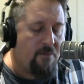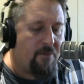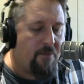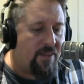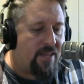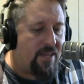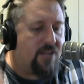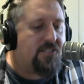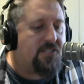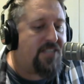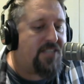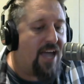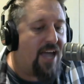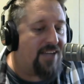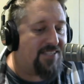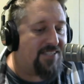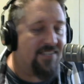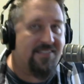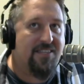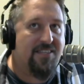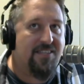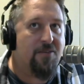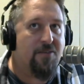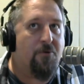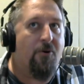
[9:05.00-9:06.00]
But this takes
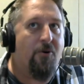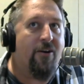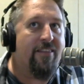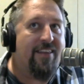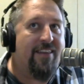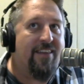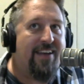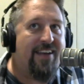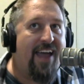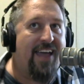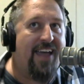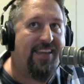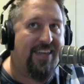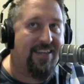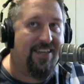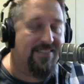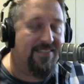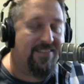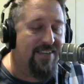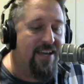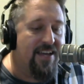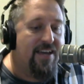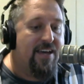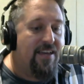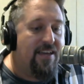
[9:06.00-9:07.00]
us to the word of the day,
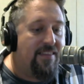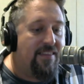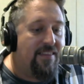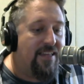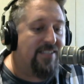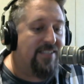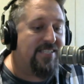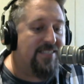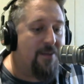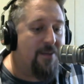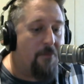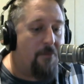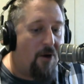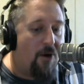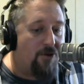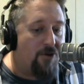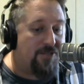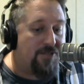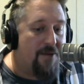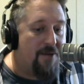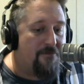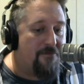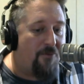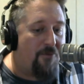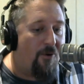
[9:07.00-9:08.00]
kids. This is the
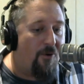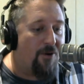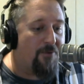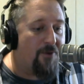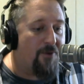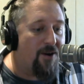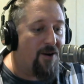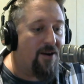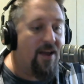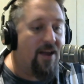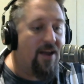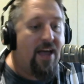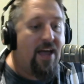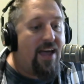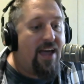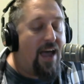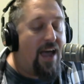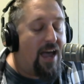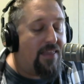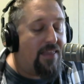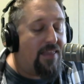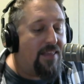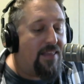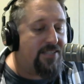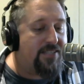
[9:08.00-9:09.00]
most important word,
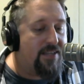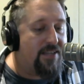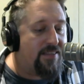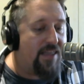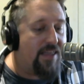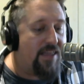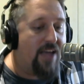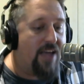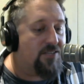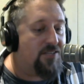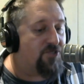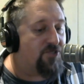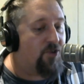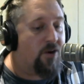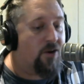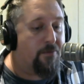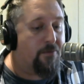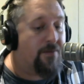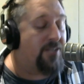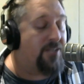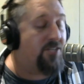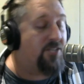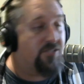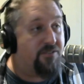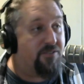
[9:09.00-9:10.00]
and this is a thing that Sark
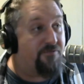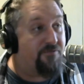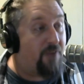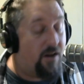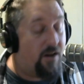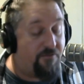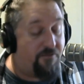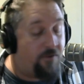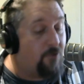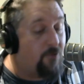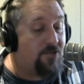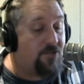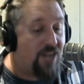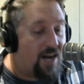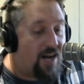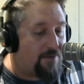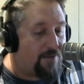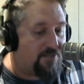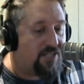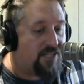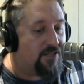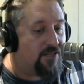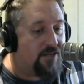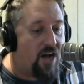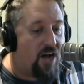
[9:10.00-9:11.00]
mentions a few
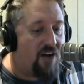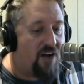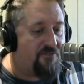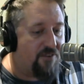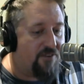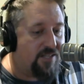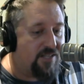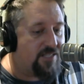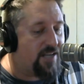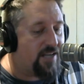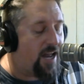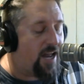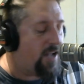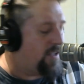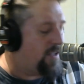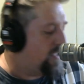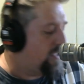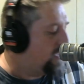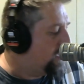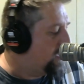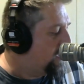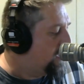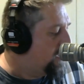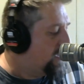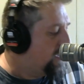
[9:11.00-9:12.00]
times in the conference today.
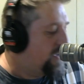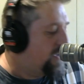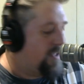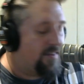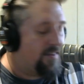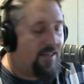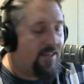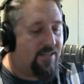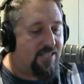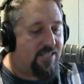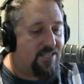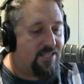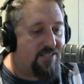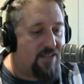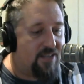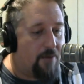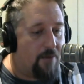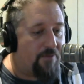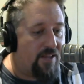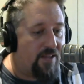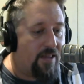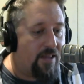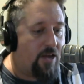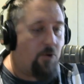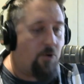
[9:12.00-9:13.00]
This is
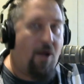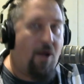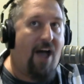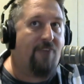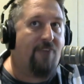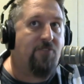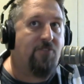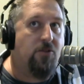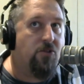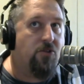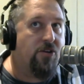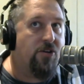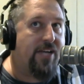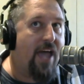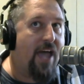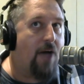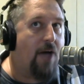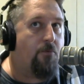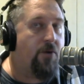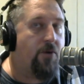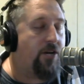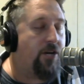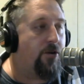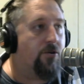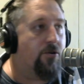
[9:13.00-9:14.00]
something that you have to look
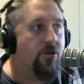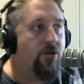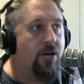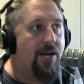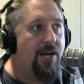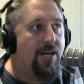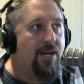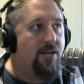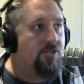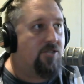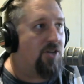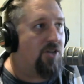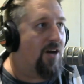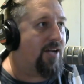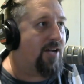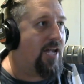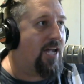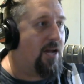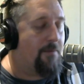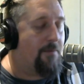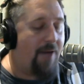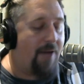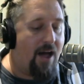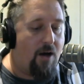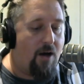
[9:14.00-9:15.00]
at when you're
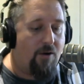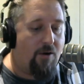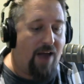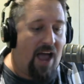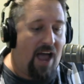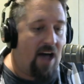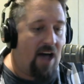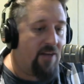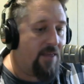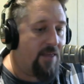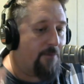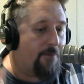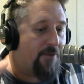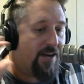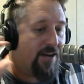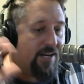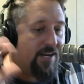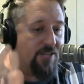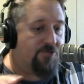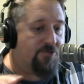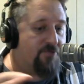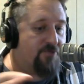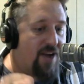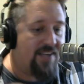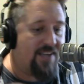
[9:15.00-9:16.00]
talking about how they played
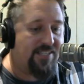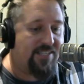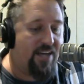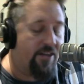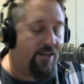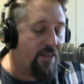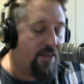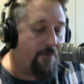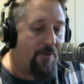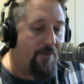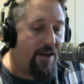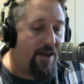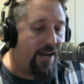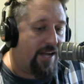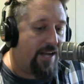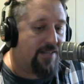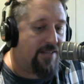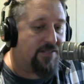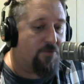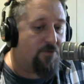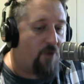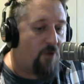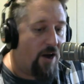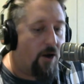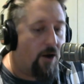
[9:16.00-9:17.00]
against Rice, how they played
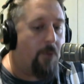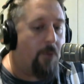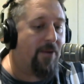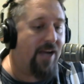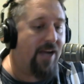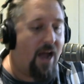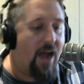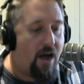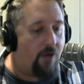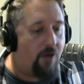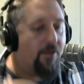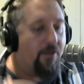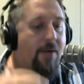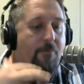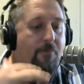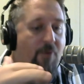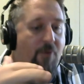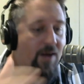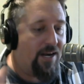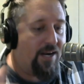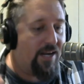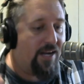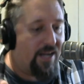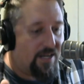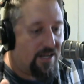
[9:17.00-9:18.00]
against Wyoming, how they
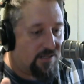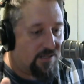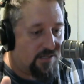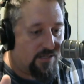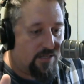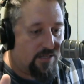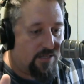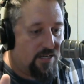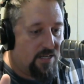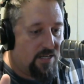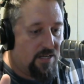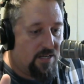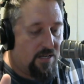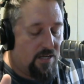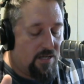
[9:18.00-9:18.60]
played against